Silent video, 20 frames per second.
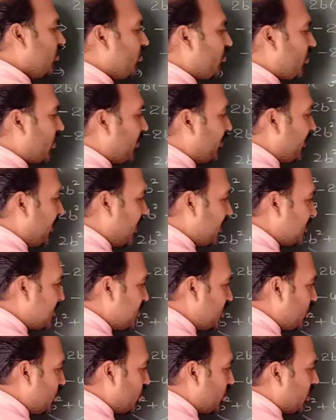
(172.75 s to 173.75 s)
From
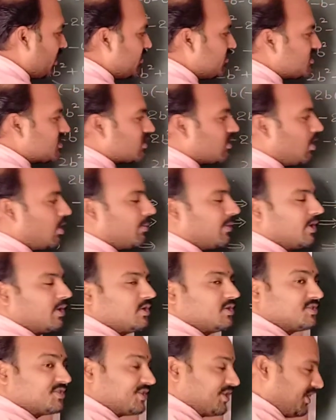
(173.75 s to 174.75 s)
next two terms
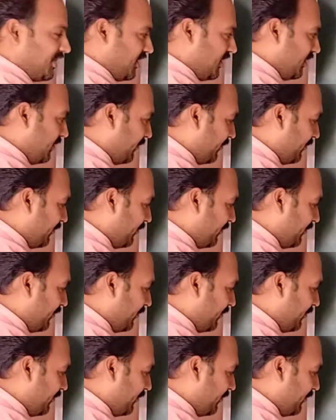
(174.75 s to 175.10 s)
common c.